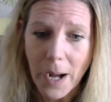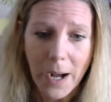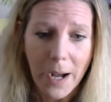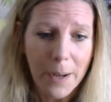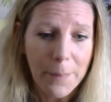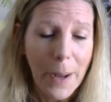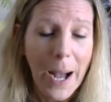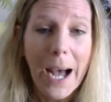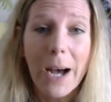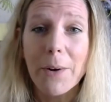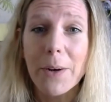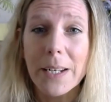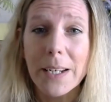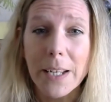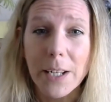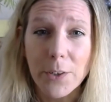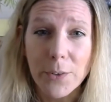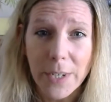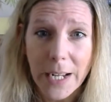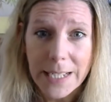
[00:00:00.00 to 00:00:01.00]
How can I
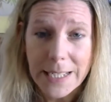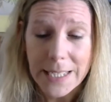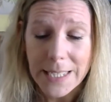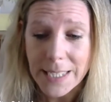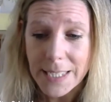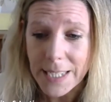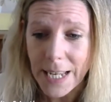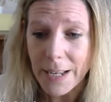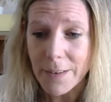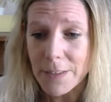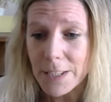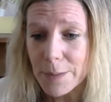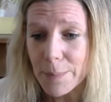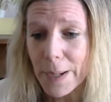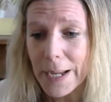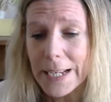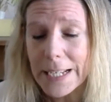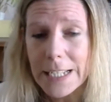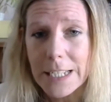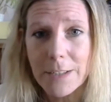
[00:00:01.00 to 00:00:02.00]
create a safe
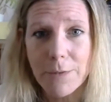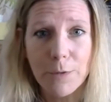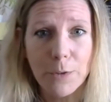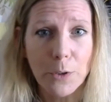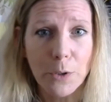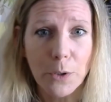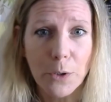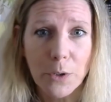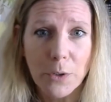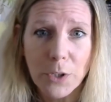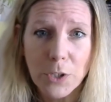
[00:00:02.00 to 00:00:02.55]
space for